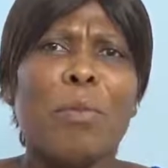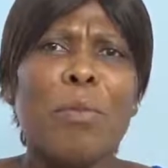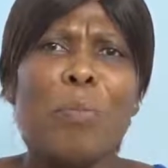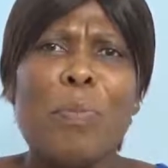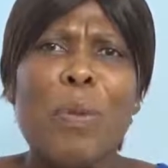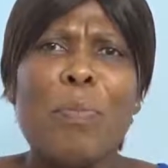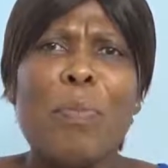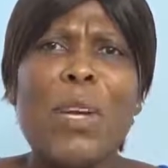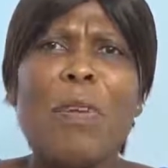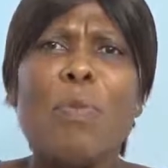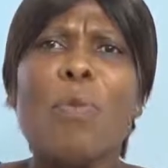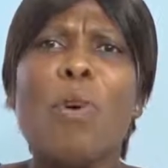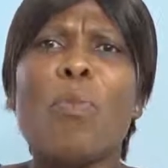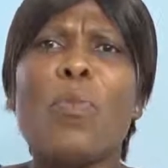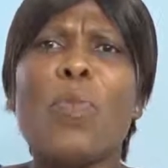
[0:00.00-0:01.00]
prepare
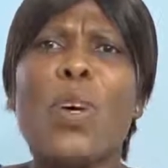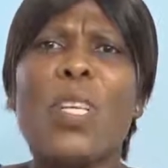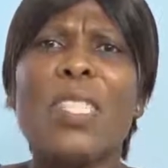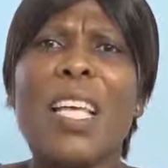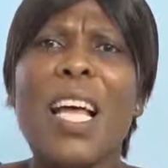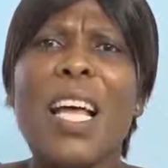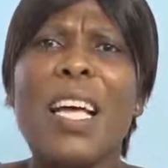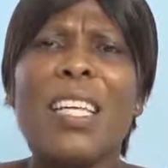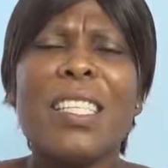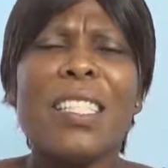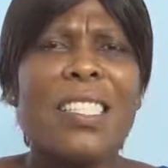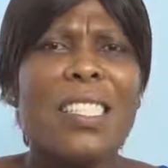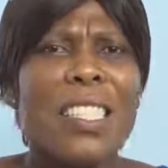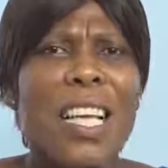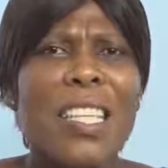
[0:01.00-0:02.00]
warm water,
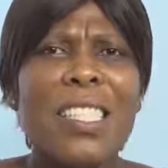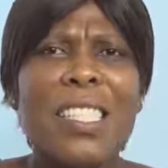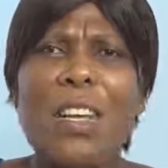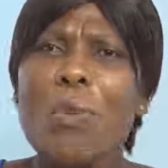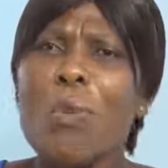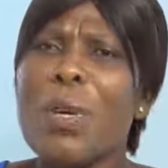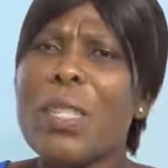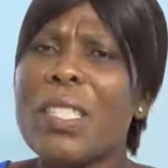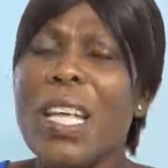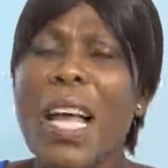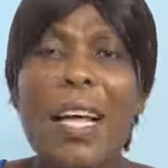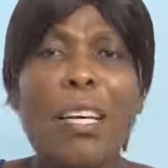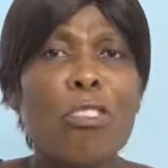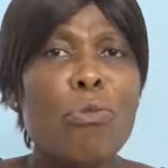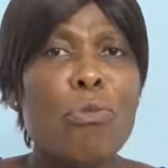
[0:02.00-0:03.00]
test the water.
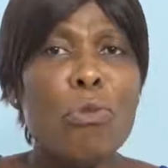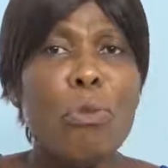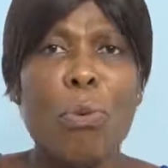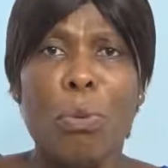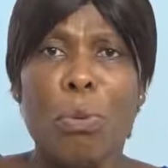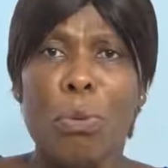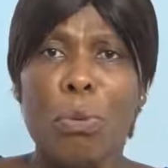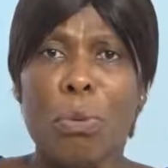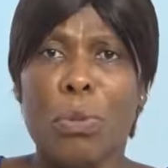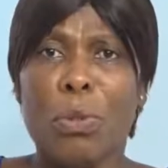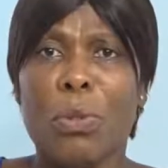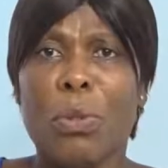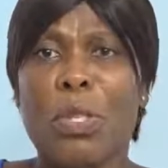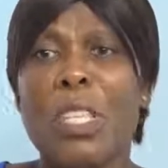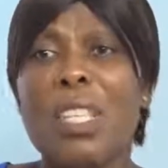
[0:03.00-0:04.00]
No.
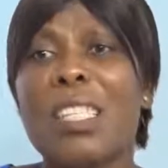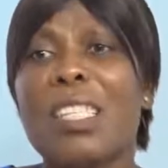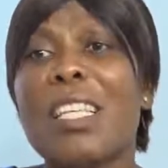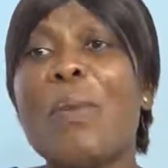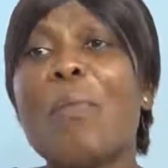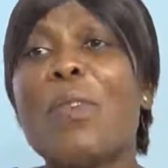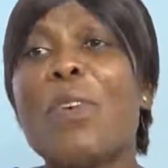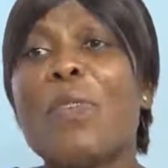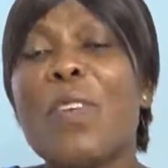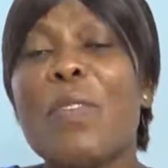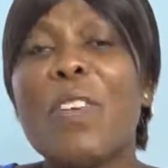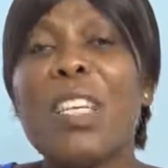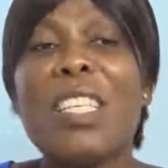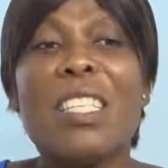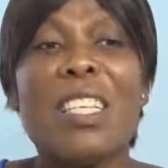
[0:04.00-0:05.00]
Some of
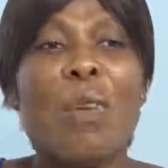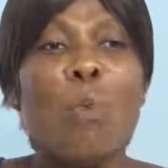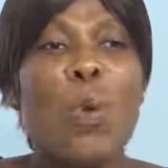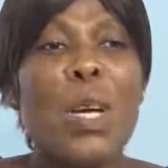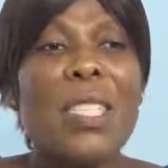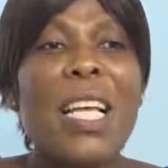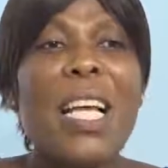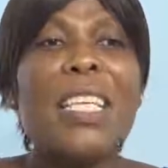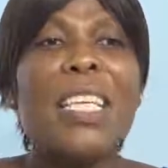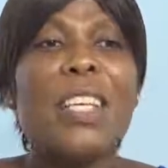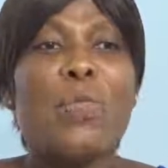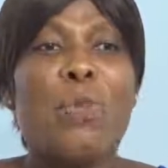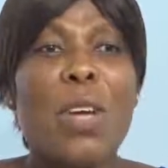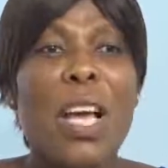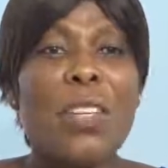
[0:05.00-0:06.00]
even the water
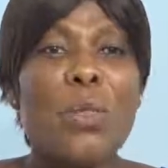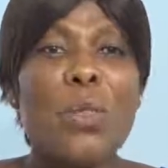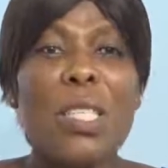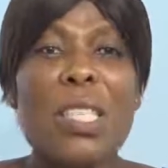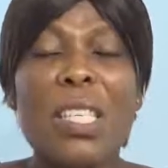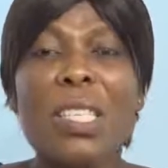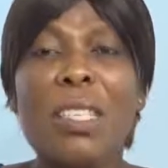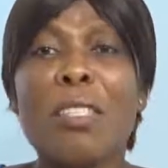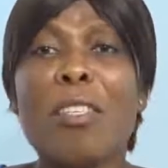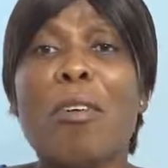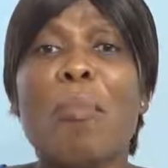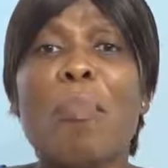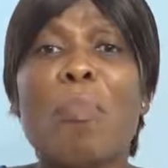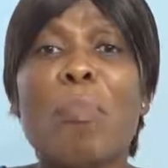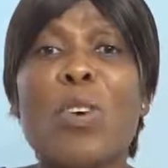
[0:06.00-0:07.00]
that we are using,
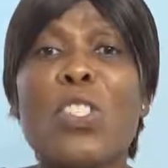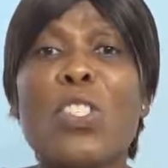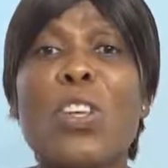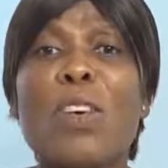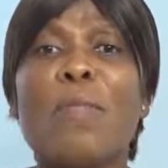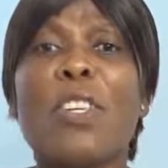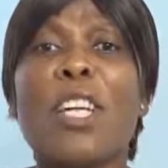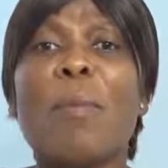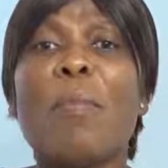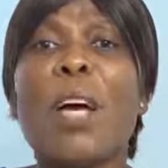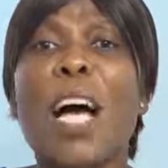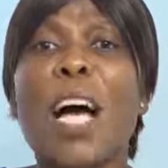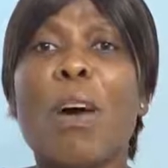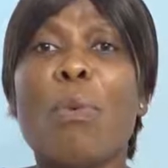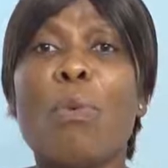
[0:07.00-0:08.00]
most of them
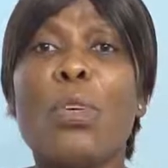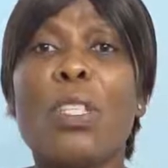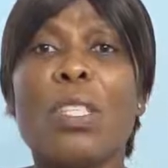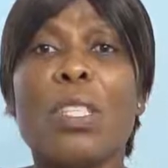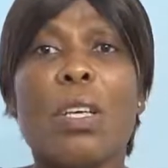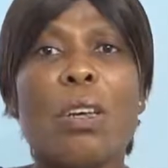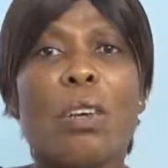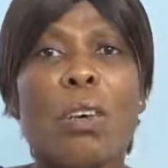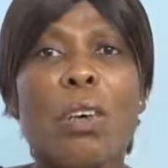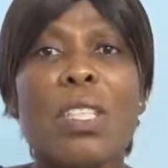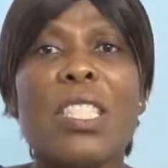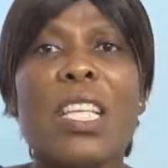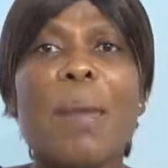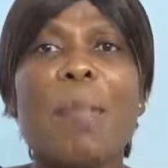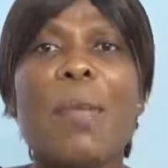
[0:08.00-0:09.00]
are what?
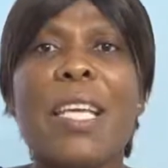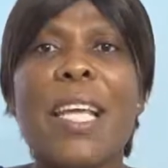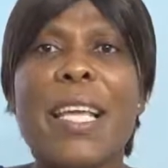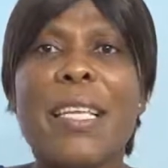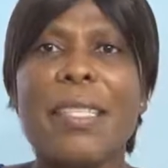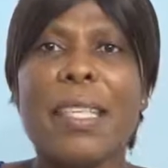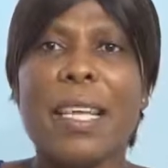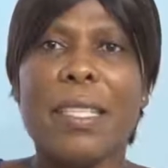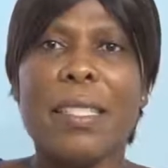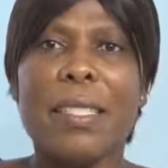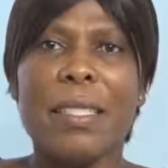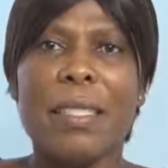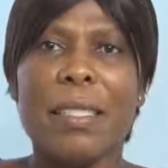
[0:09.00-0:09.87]
Contaminated.